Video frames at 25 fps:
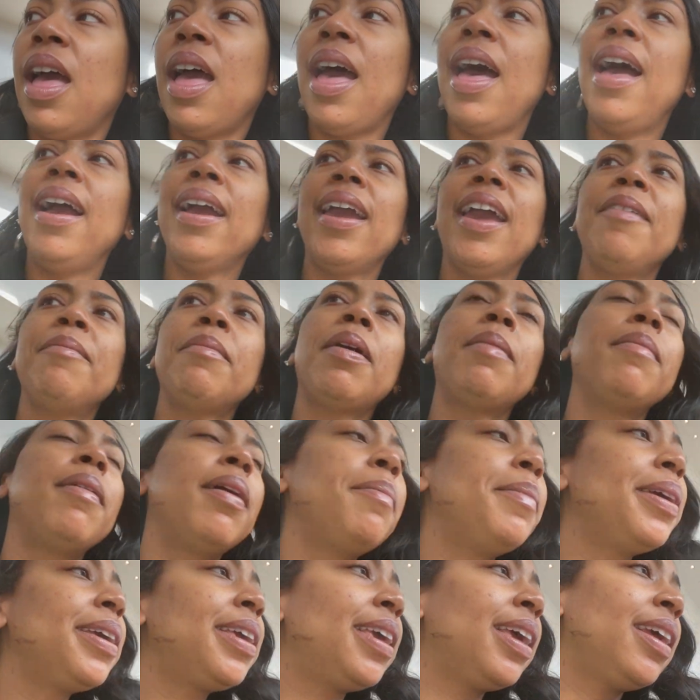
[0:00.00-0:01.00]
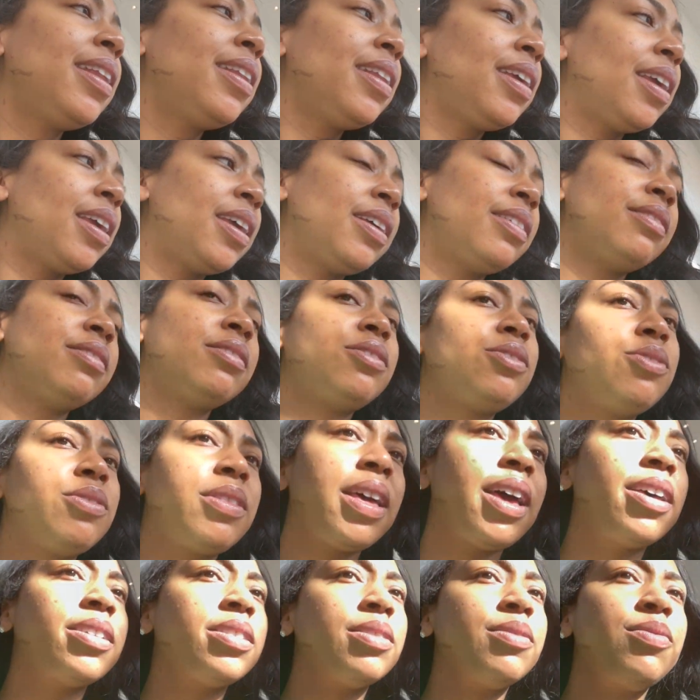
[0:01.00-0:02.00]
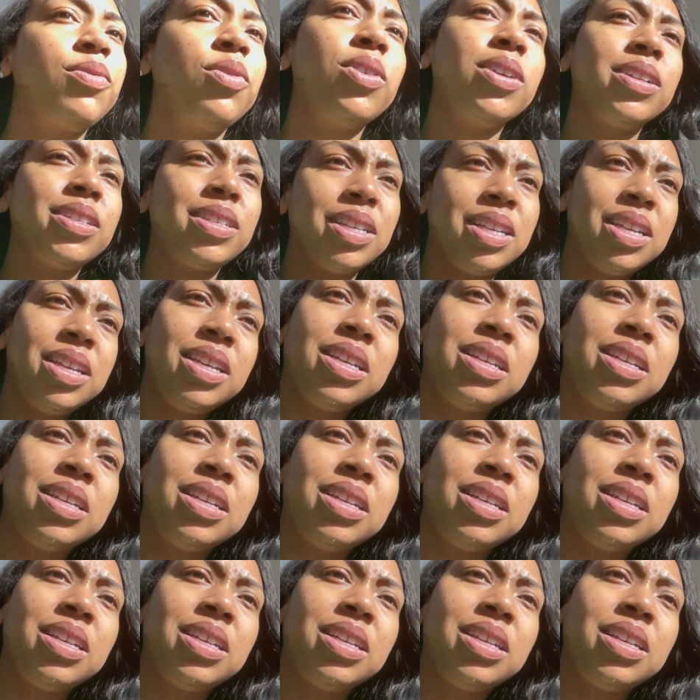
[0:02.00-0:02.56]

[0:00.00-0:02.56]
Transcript: I gave my mom a kidney in 2014.